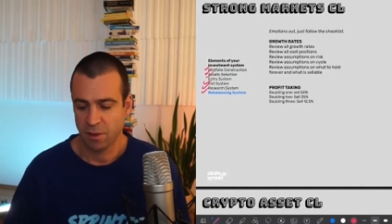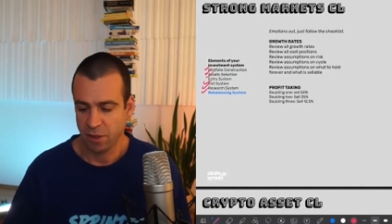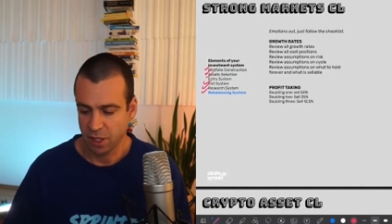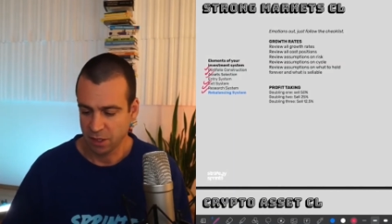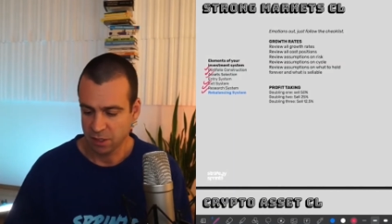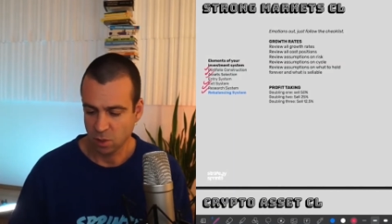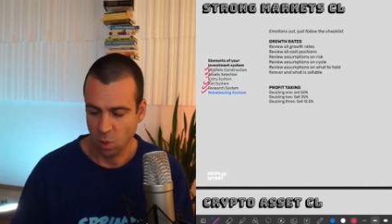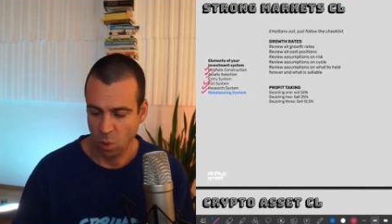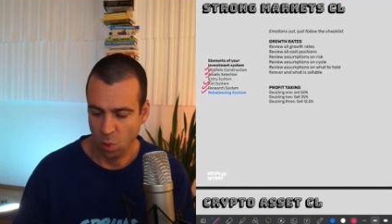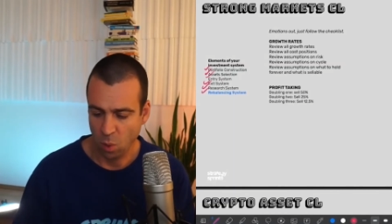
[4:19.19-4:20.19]
Things
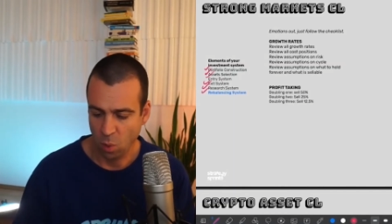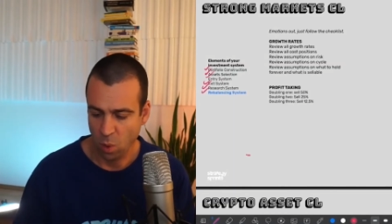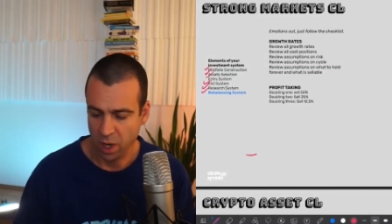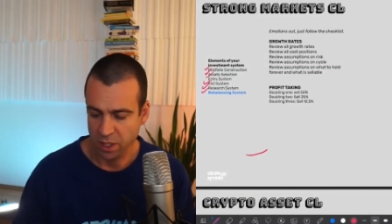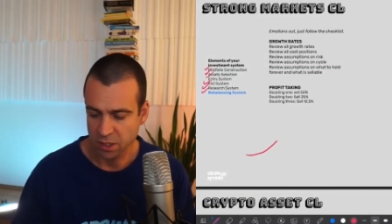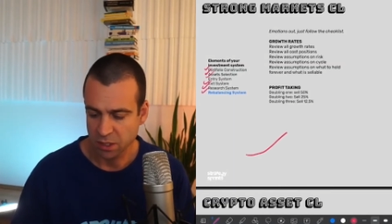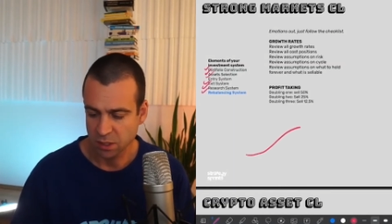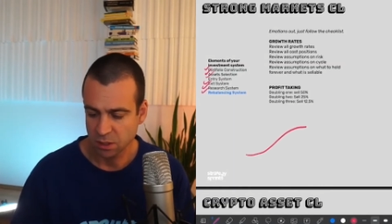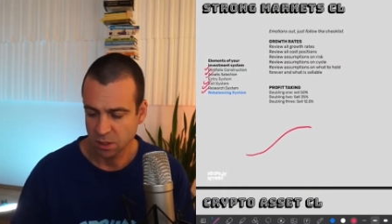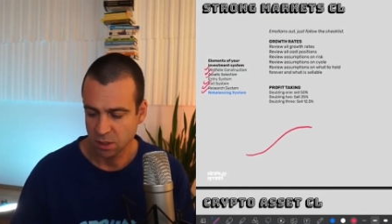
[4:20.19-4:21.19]
always